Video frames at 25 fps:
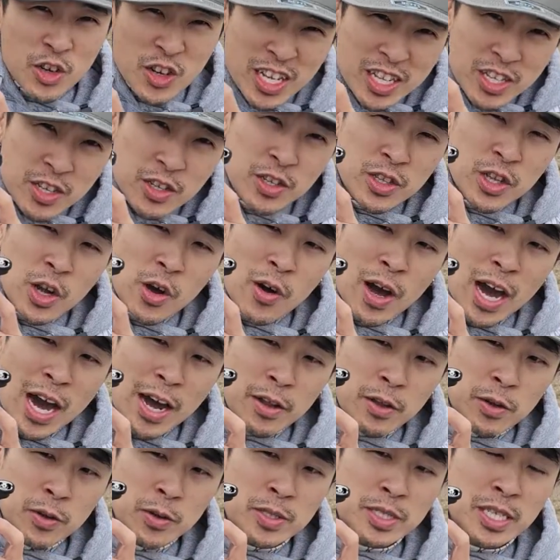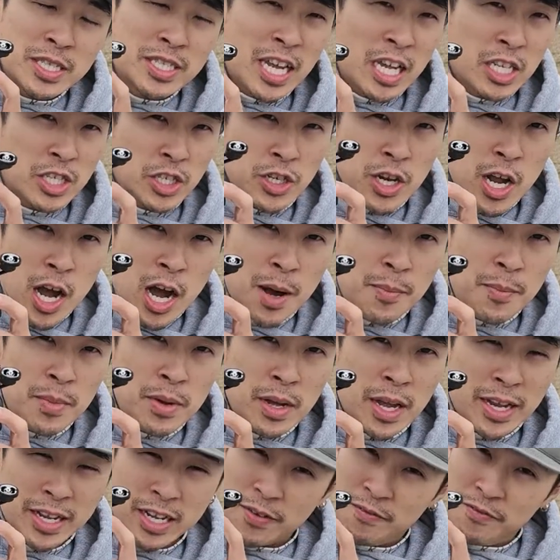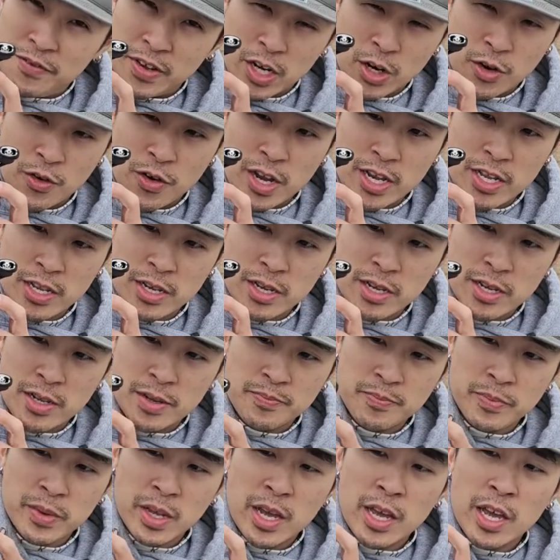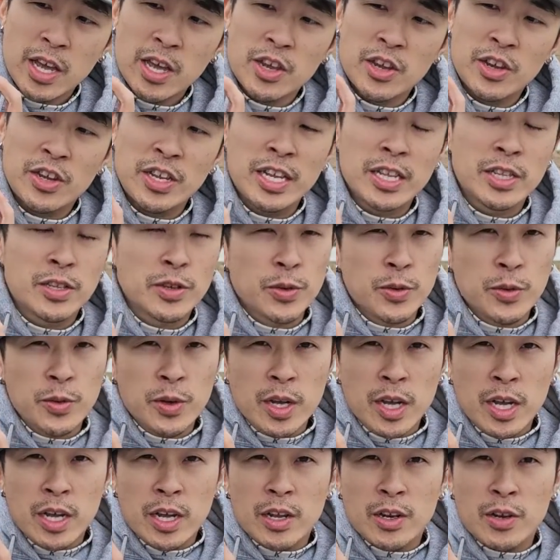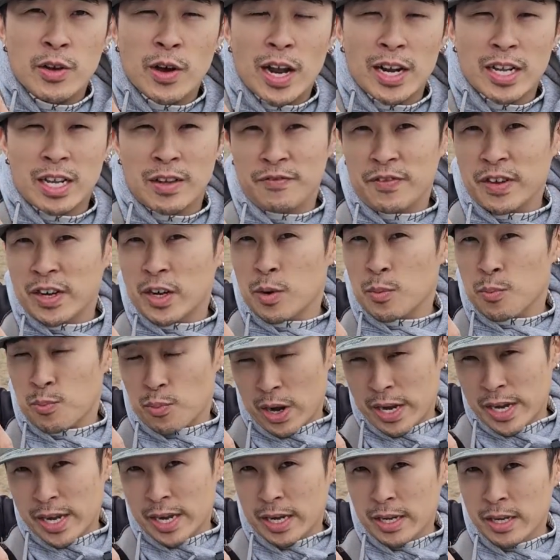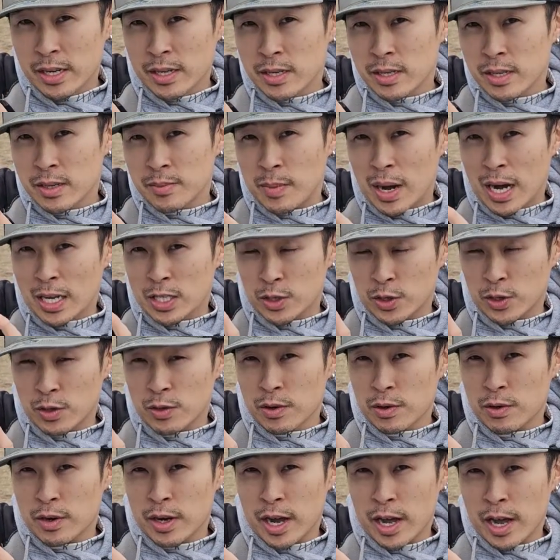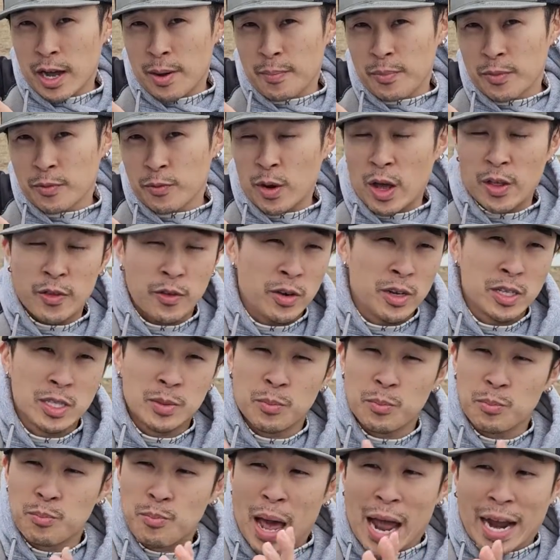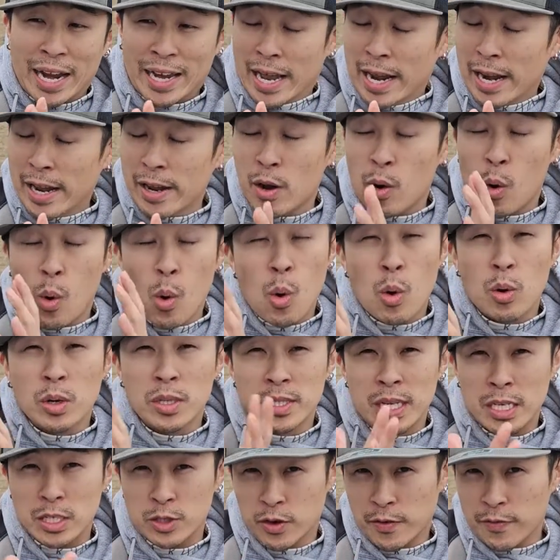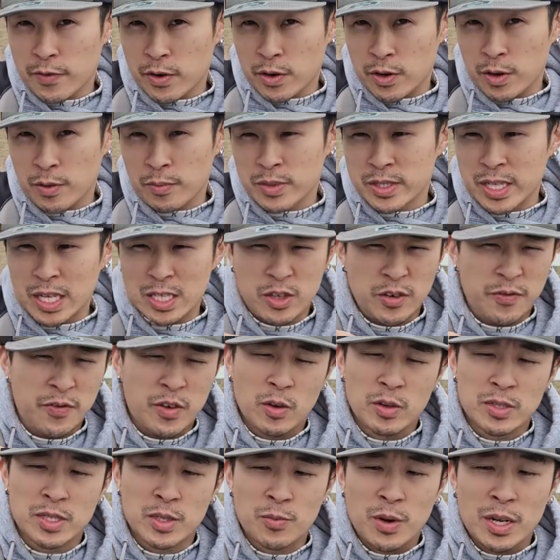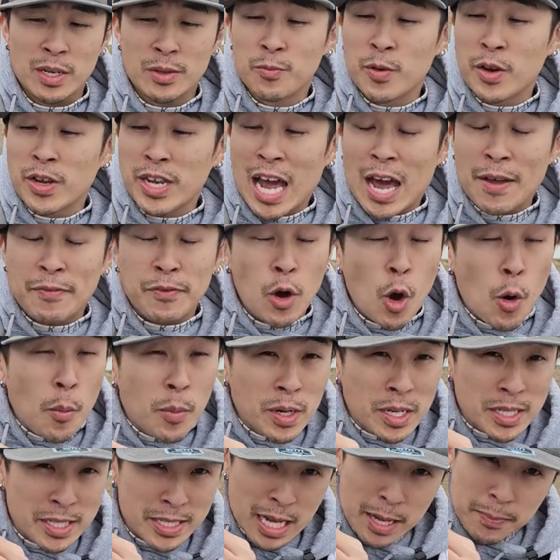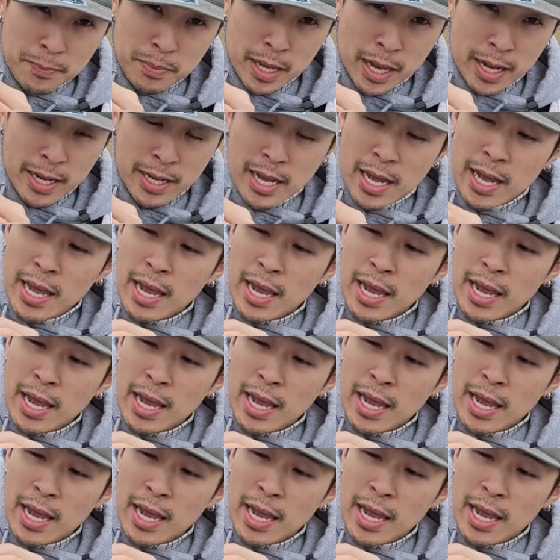need to know how to use the tension knob and configure it. You need to know how to configure the braking module, okay? Whether it's magnetic or centrifugal. Centrifugal is the one where you have to open the side plate